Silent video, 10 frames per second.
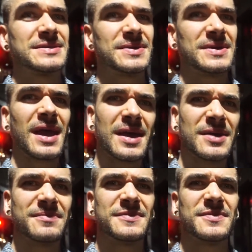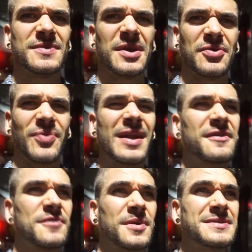So yeah, we're here with Raina,
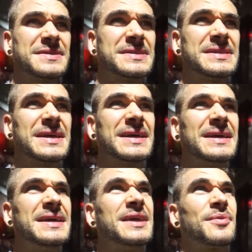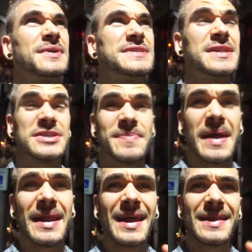of course, and uh, we're gonna see Los
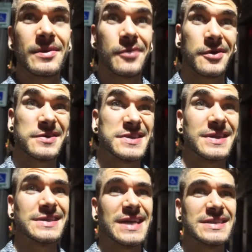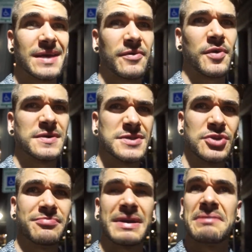by night, and then we're gonna see it in the daytime, of course,
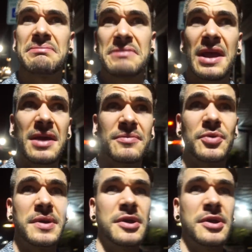too, but yeah, who